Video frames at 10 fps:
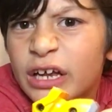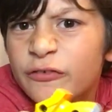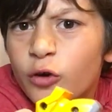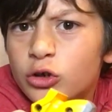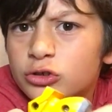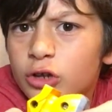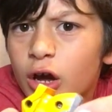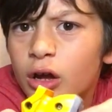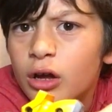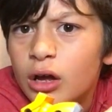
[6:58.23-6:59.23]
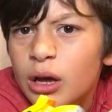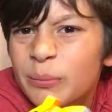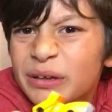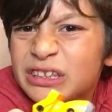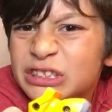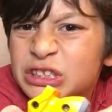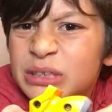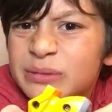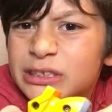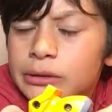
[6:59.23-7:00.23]
get in focus or not, but the
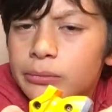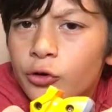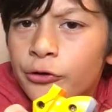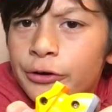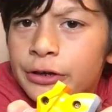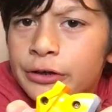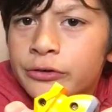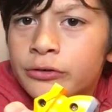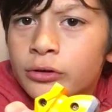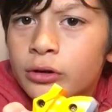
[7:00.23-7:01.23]
Shiva symbol is